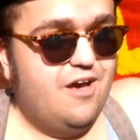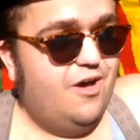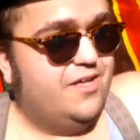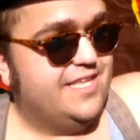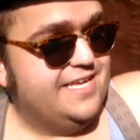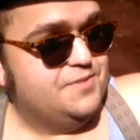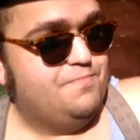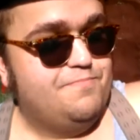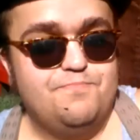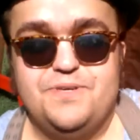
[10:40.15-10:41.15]
all these
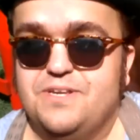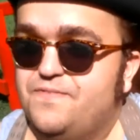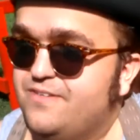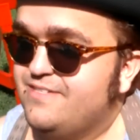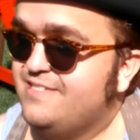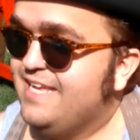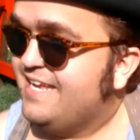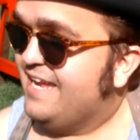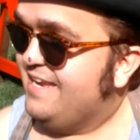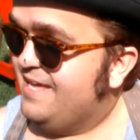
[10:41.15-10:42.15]
beautiful
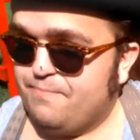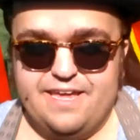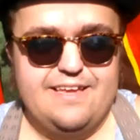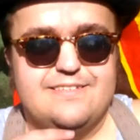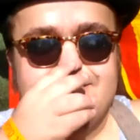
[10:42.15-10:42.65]
stinking hippies.